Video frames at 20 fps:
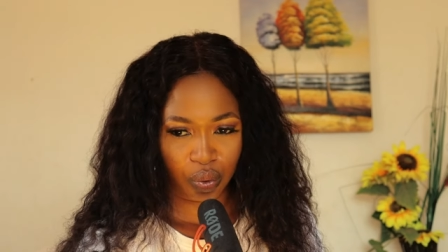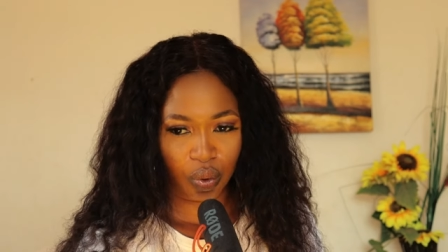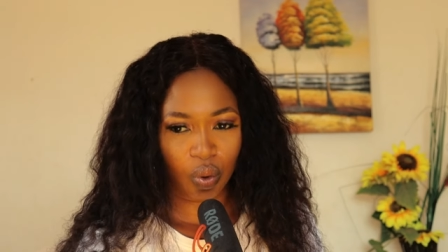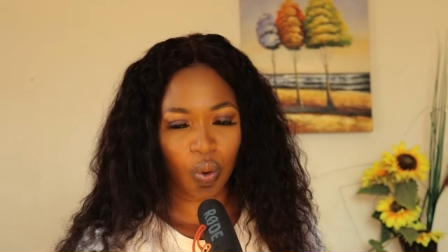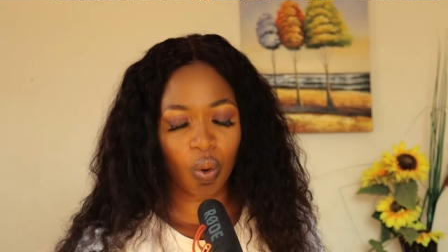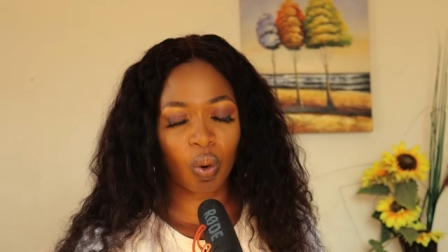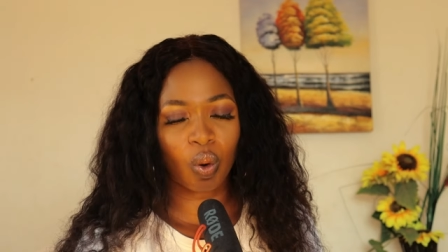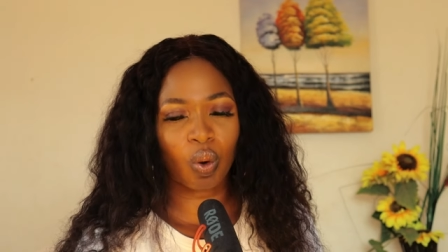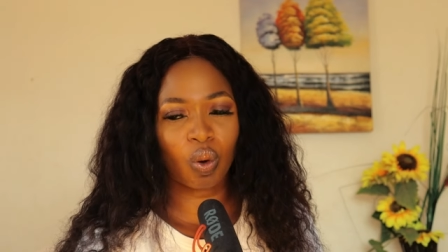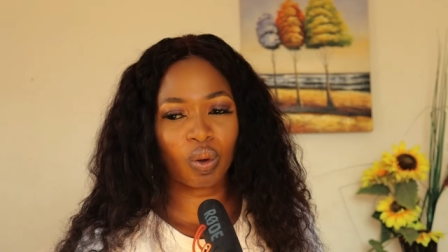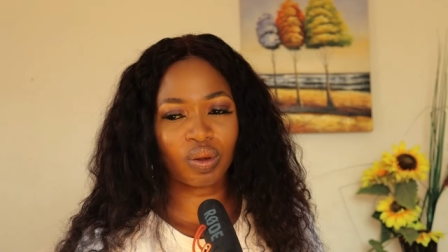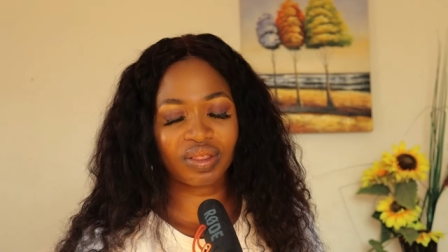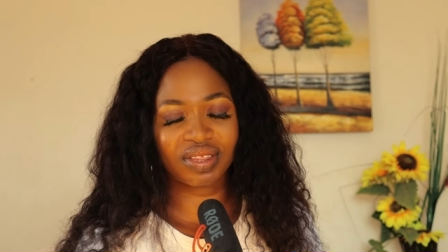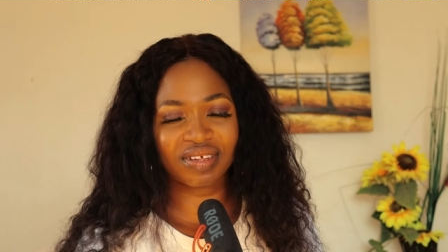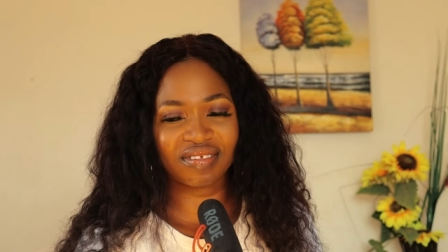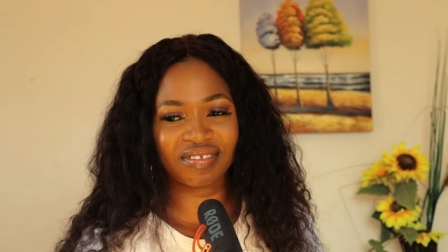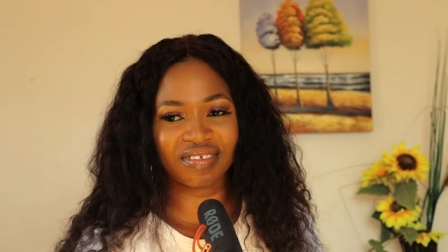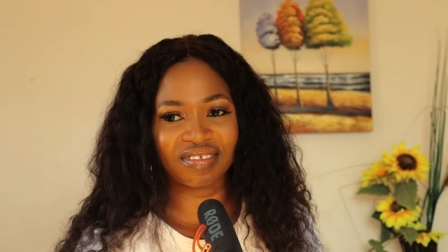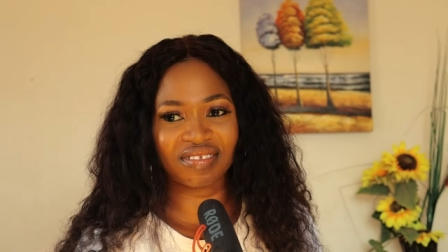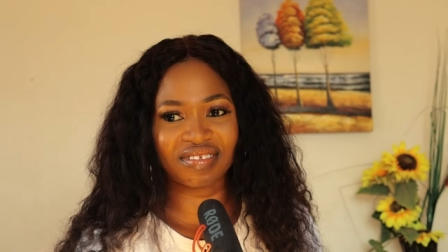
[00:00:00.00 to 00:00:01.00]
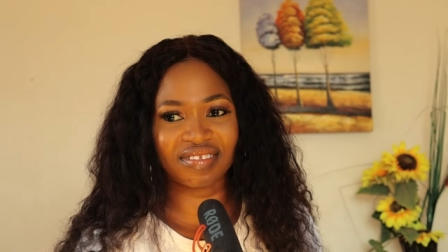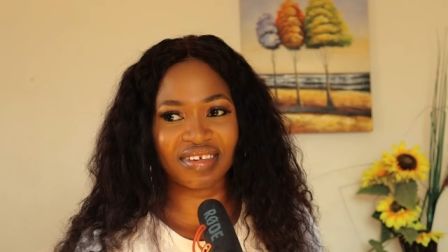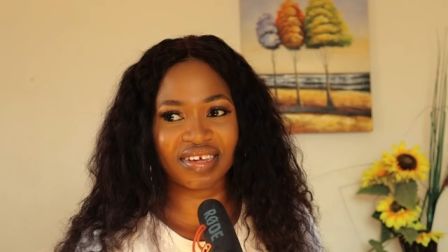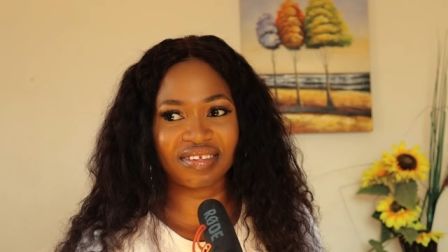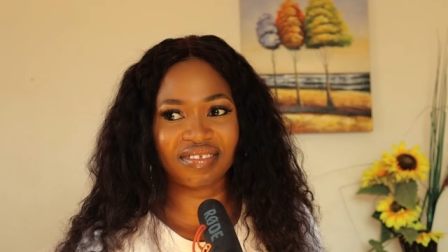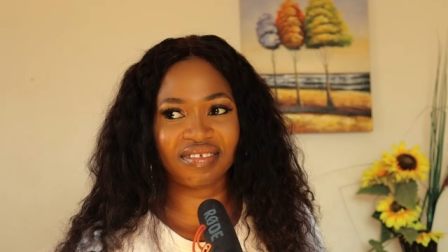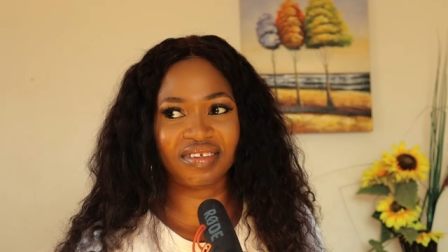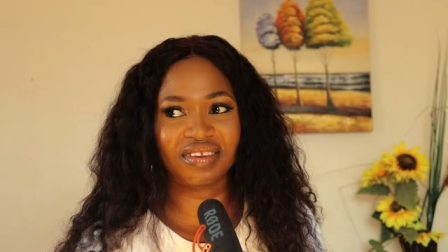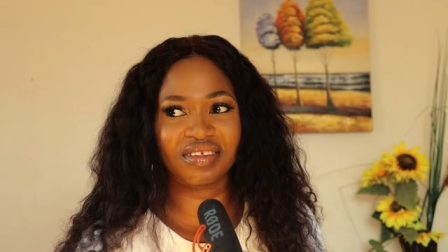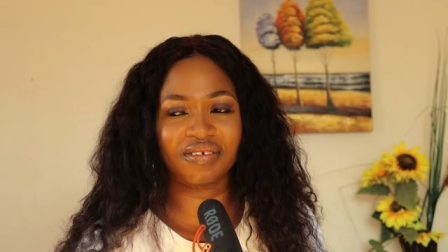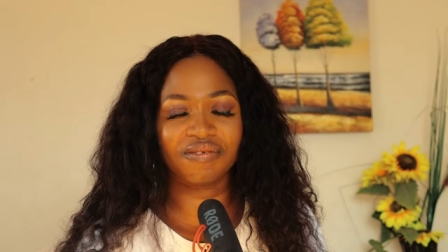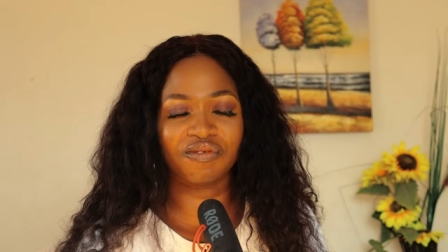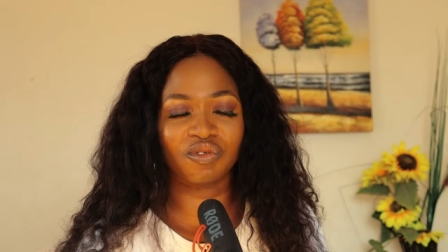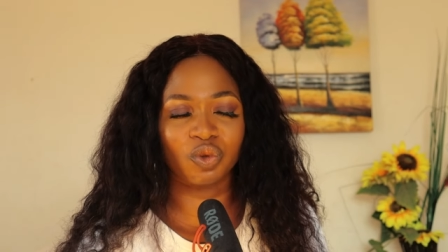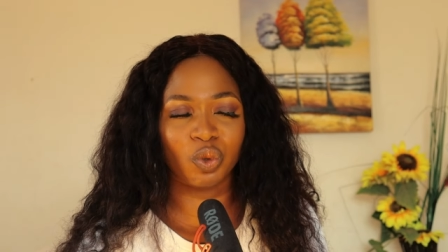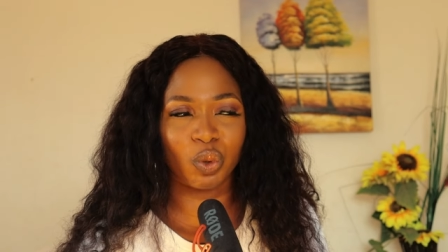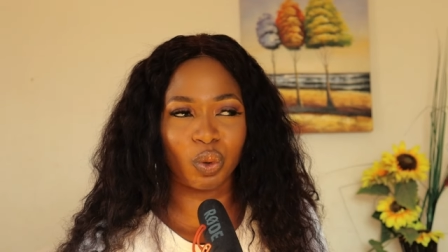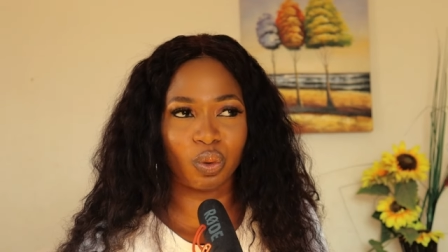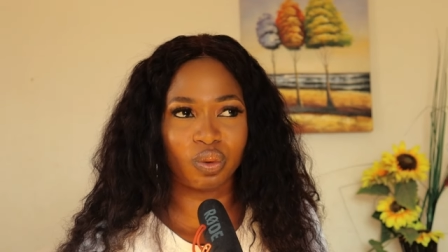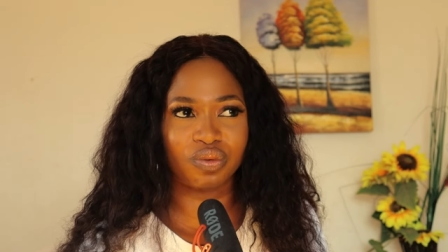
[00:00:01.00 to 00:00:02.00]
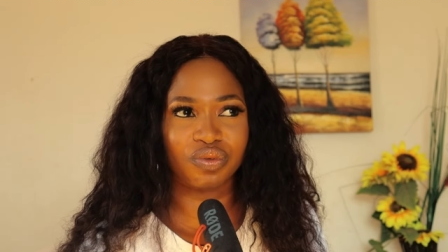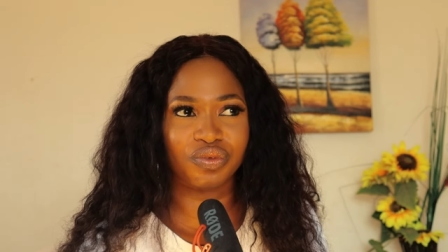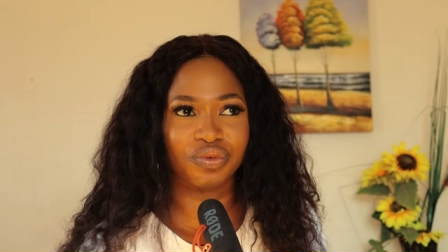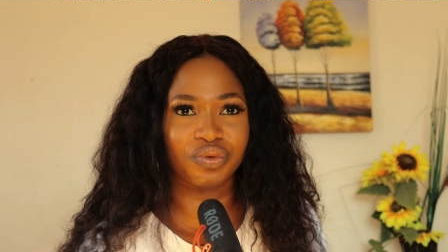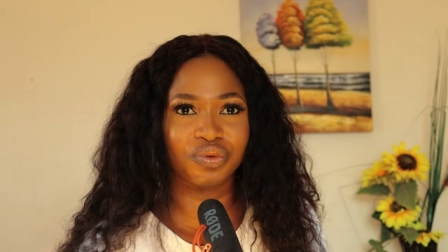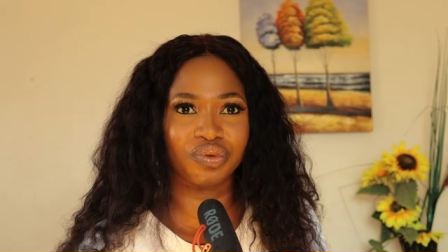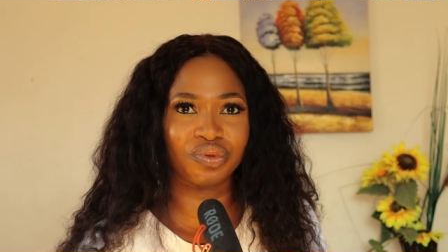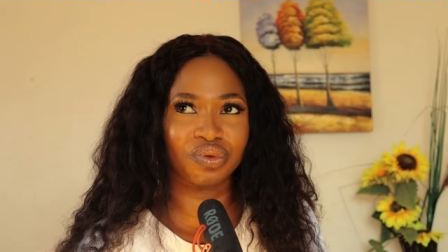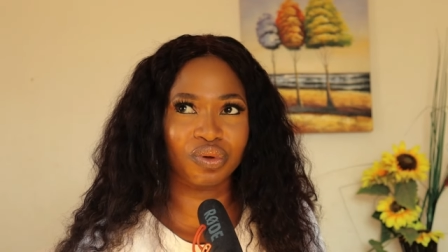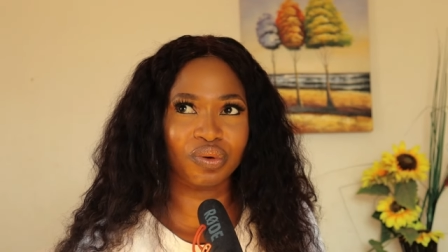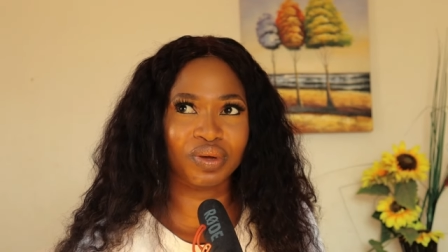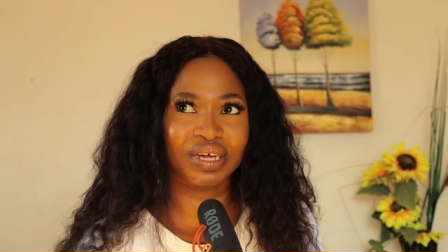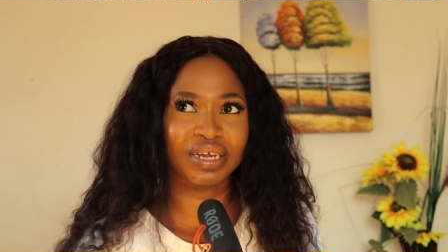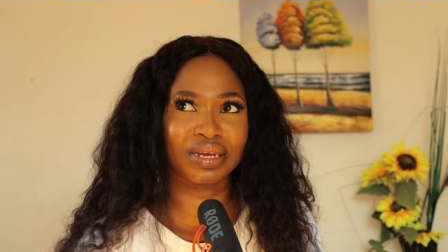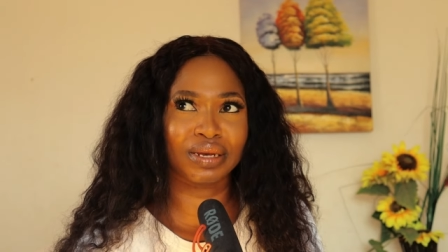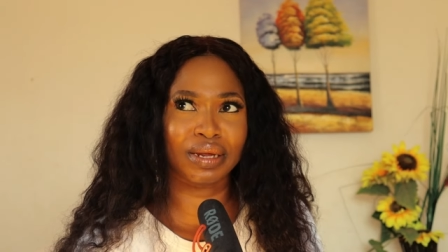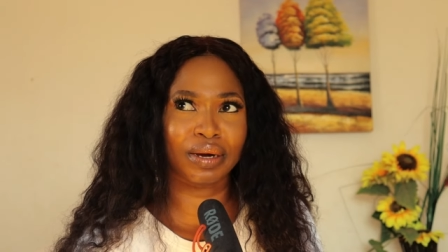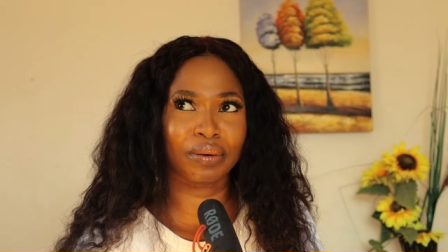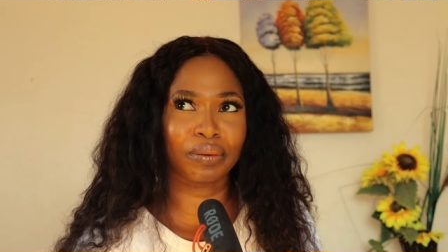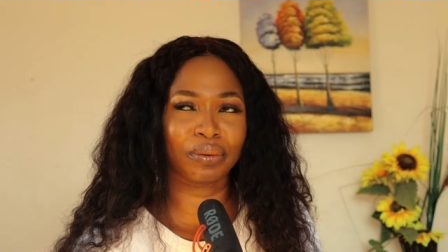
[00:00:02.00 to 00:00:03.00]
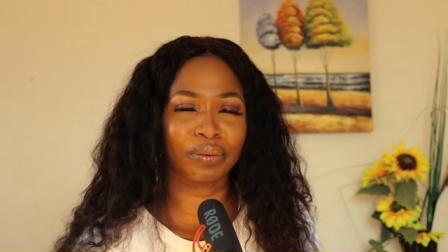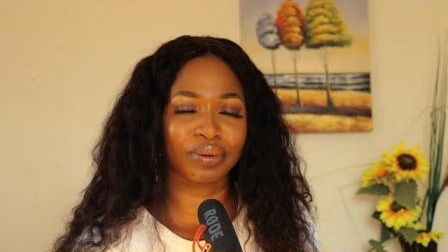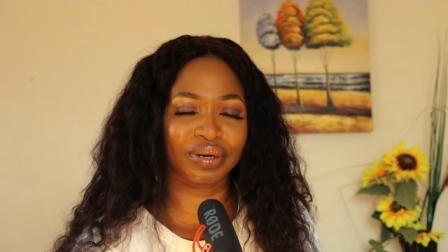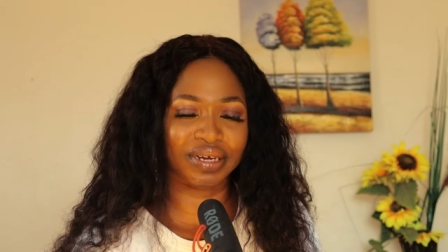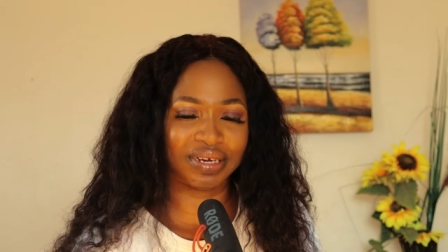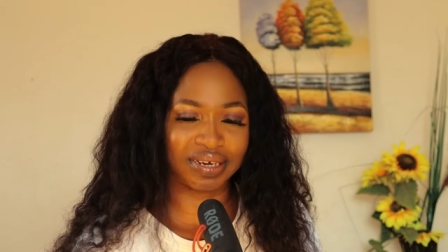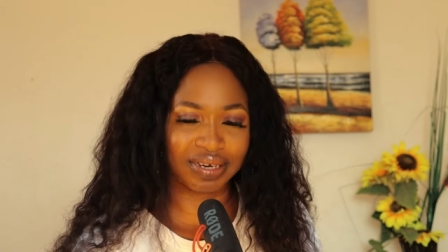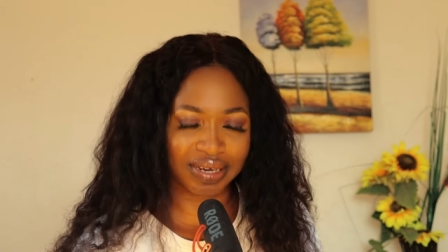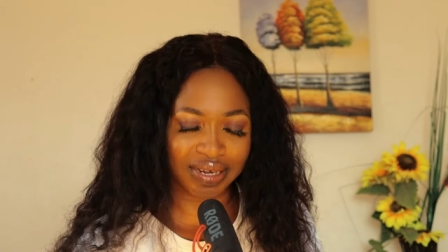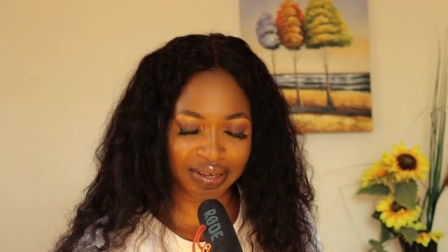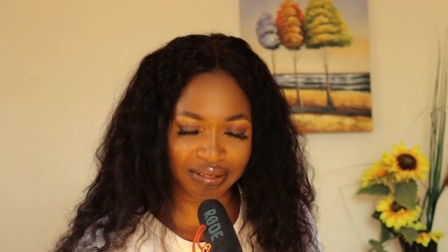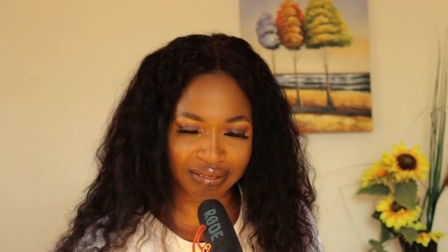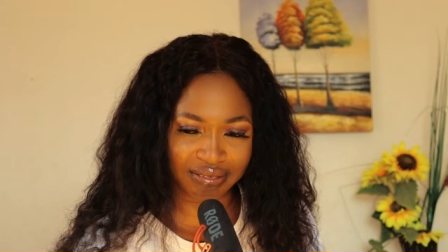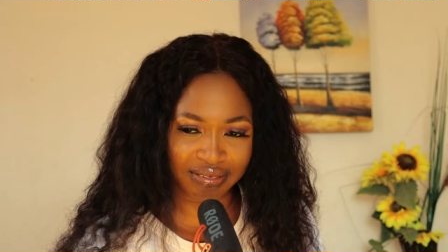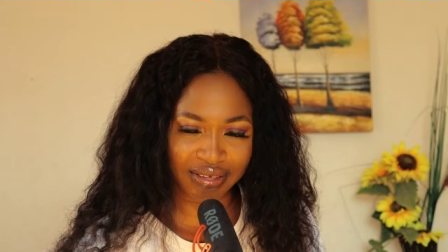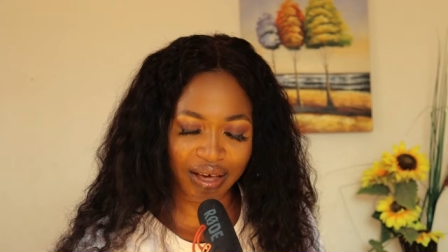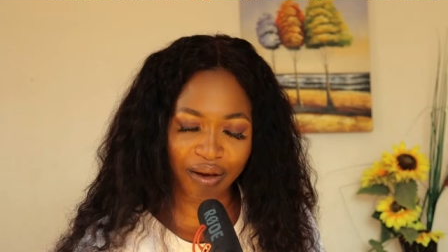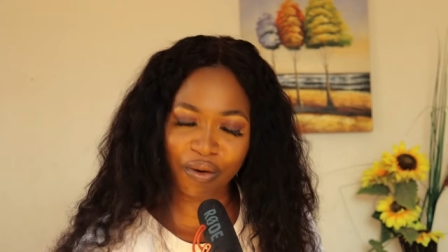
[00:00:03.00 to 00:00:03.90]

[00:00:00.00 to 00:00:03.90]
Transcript: All these insensitive talks, you talking down on the debts.